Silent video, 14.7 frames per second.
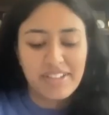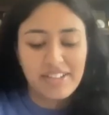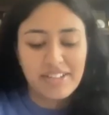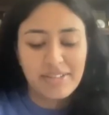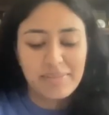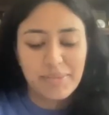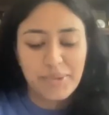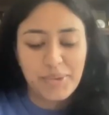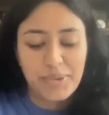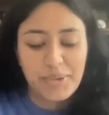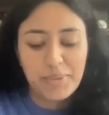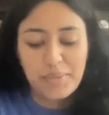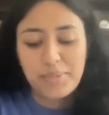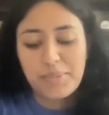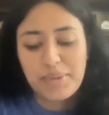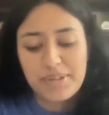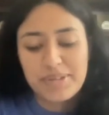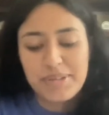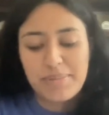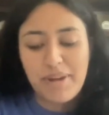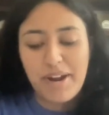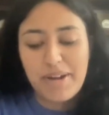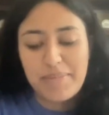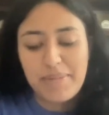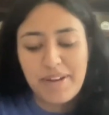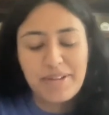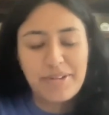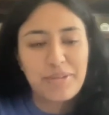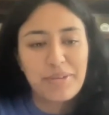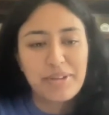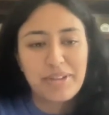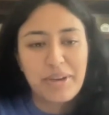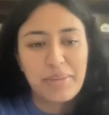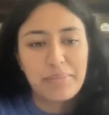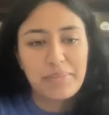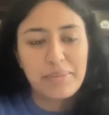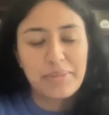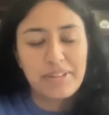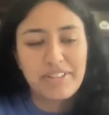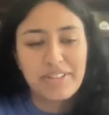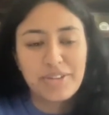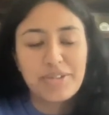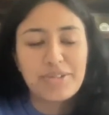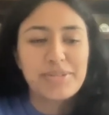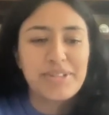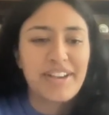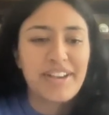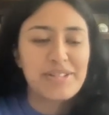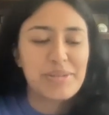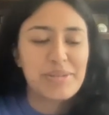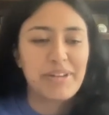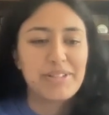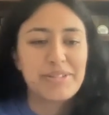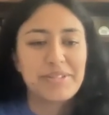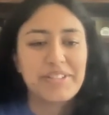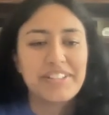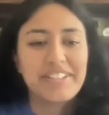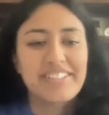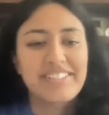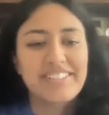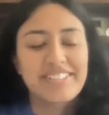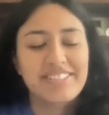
um, or were inspired by growing up or you saw as your mentor?